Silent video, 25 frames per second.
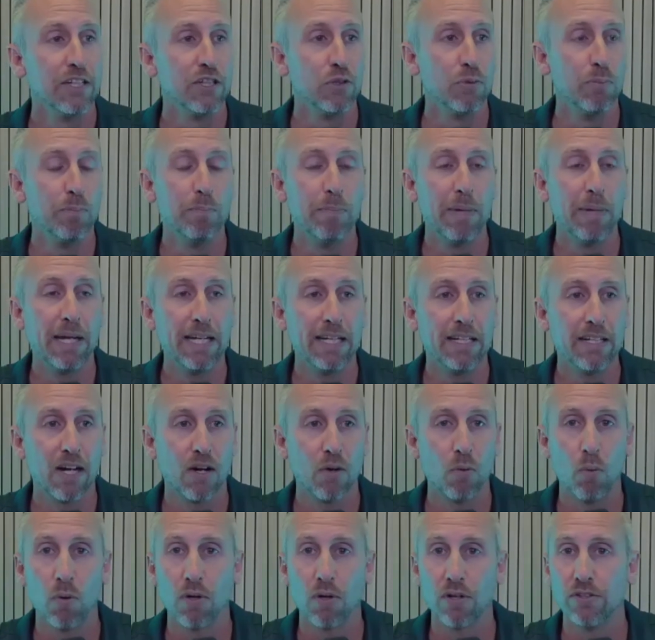You may
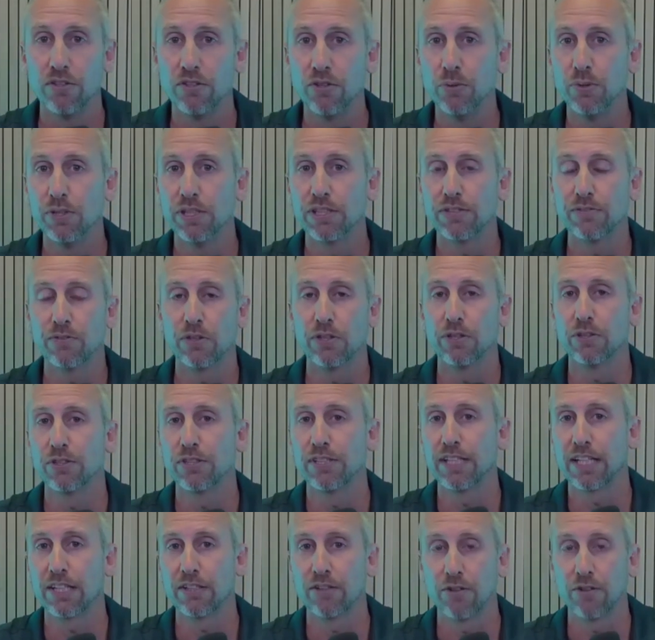not want to do this for your
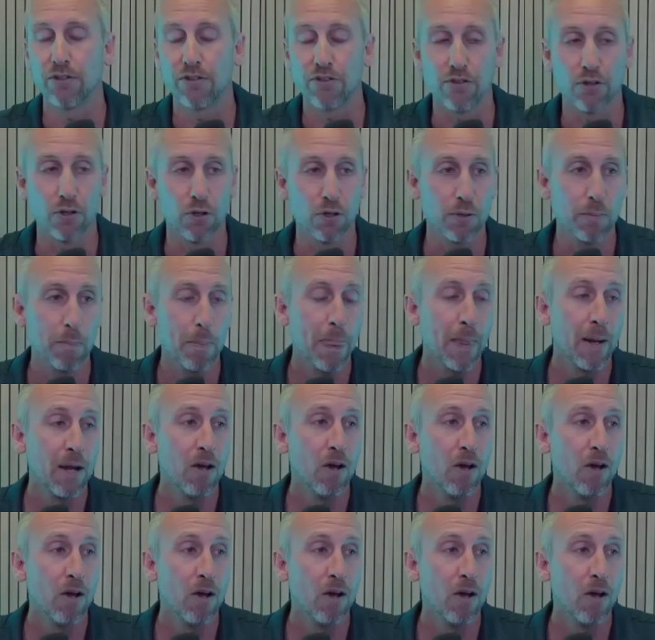second or third.